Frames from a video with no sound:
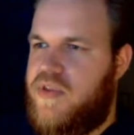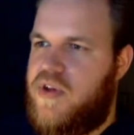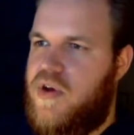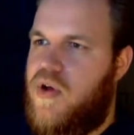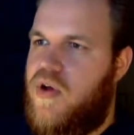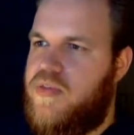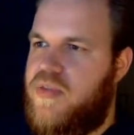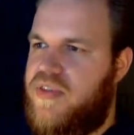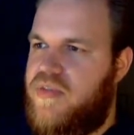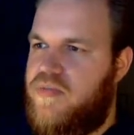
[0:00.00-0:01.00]
what they're
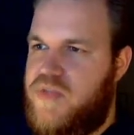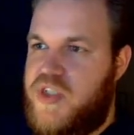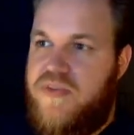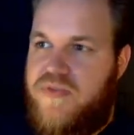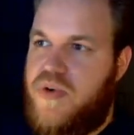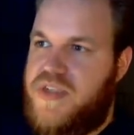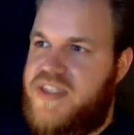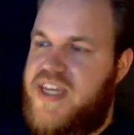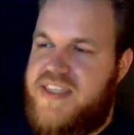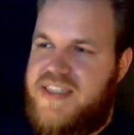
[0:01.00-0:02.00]
called, but the
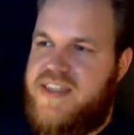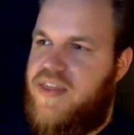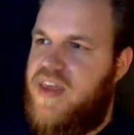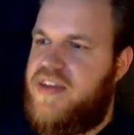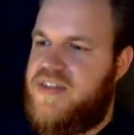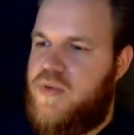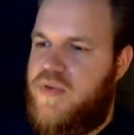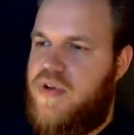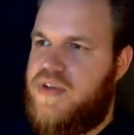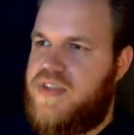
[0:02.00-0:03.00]
G-force test things that
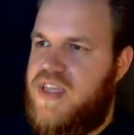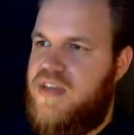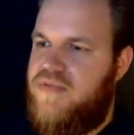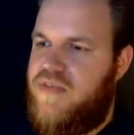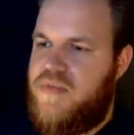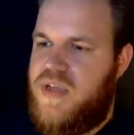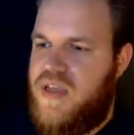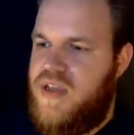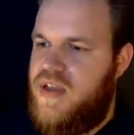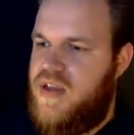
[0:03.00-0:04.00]
we've all seen from
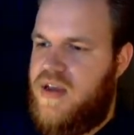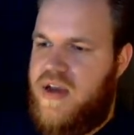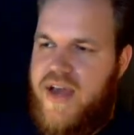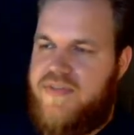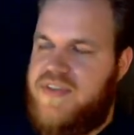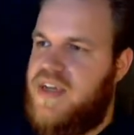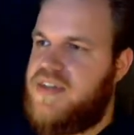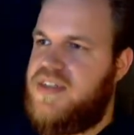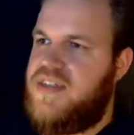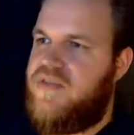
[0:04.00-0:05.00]
a half
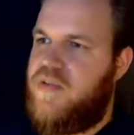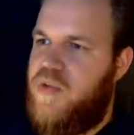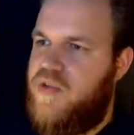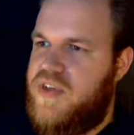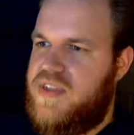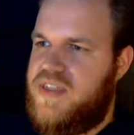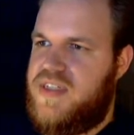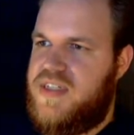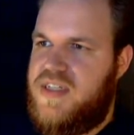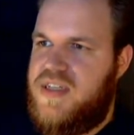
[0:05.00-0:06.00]
dozen different
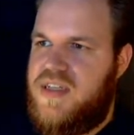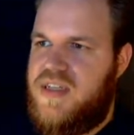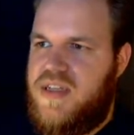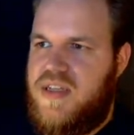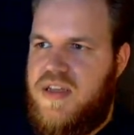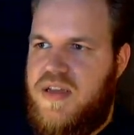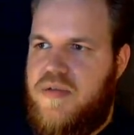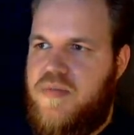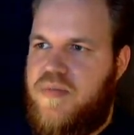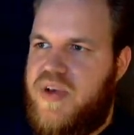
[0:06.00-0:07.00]
movies.
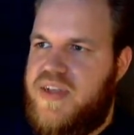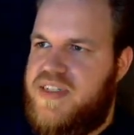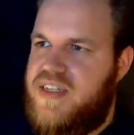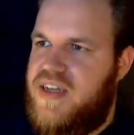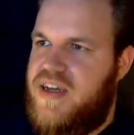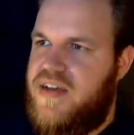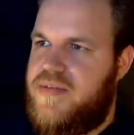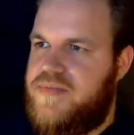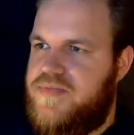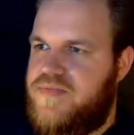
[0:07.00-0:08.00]
But
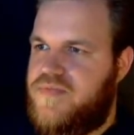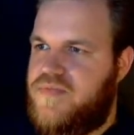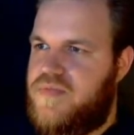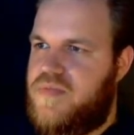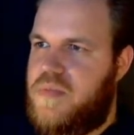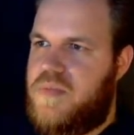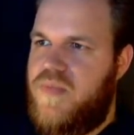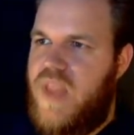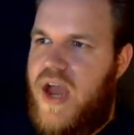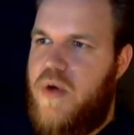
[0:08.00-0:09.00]

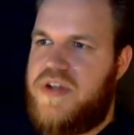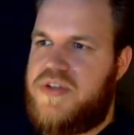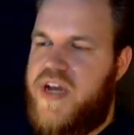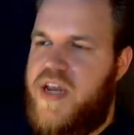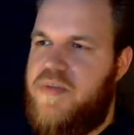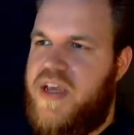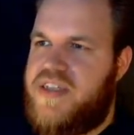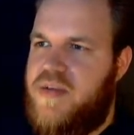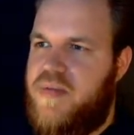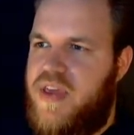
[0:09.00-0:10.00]
I want to try and
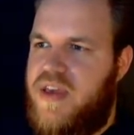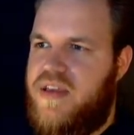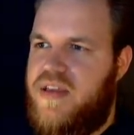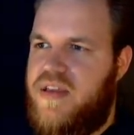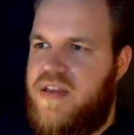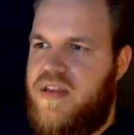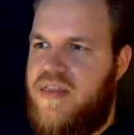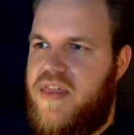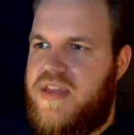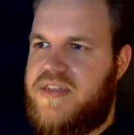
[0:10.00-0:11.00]
make something
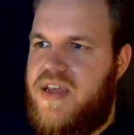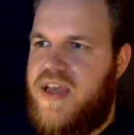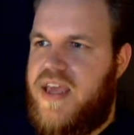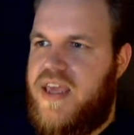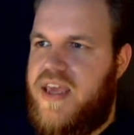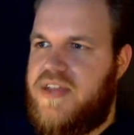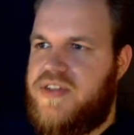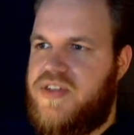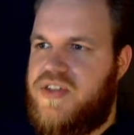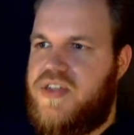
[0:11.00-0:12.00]
that I
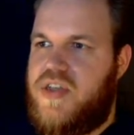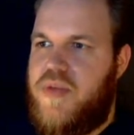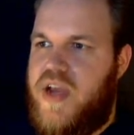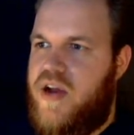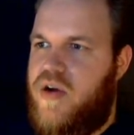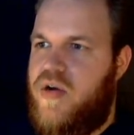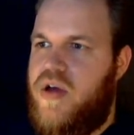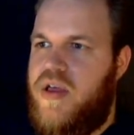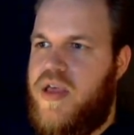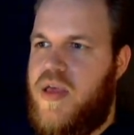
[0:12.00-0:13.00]
can
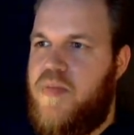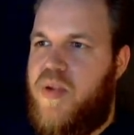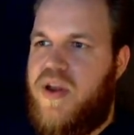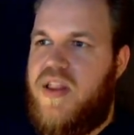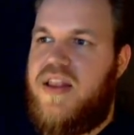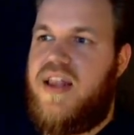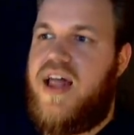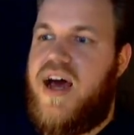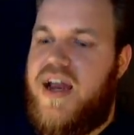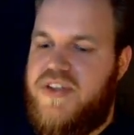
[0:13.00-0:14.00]
somehow impart a
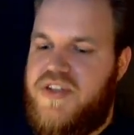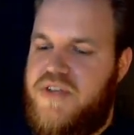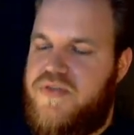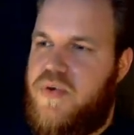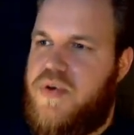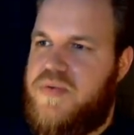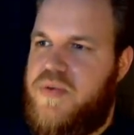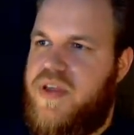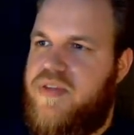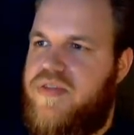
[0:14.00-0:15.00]
lot of G-force
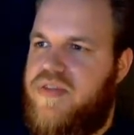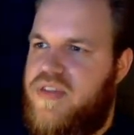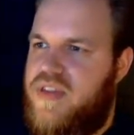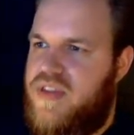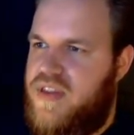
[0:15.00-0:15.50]
with.